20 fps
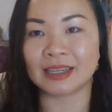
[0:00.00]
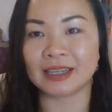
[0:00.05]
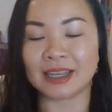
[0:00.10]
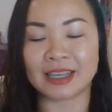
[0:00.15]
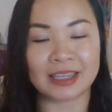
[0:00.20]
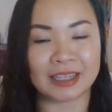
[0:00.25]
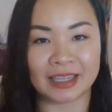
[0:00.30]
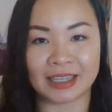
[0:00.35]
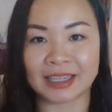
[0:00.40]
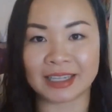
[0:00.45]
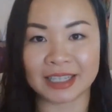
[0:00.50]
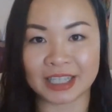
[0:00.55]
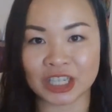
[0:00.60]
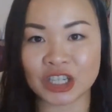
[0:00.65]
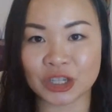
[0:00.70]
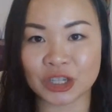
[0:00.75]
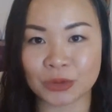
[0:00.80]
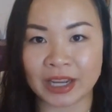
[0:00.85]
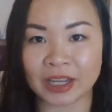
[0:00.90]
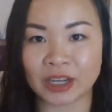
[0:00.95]
And in
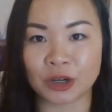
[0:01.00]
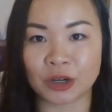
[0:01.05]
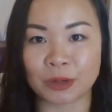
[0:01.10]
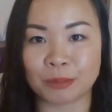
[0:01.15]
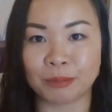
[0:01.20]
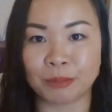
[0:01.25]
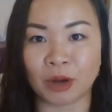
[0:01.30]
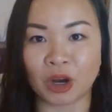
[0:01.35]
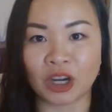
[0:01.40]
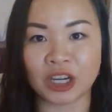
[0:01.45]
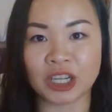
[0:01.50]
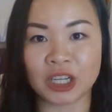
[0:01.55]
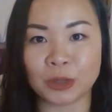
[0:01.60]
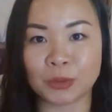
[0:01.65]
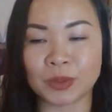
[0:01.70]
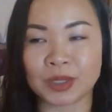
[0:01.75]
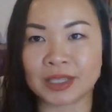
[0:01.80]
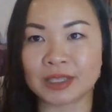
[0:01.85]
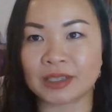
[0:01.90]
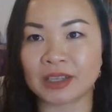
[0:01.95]
addition, and her body
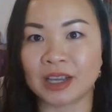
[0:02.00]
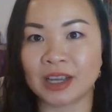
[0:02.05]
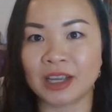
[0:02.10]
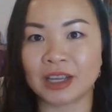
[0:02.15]
was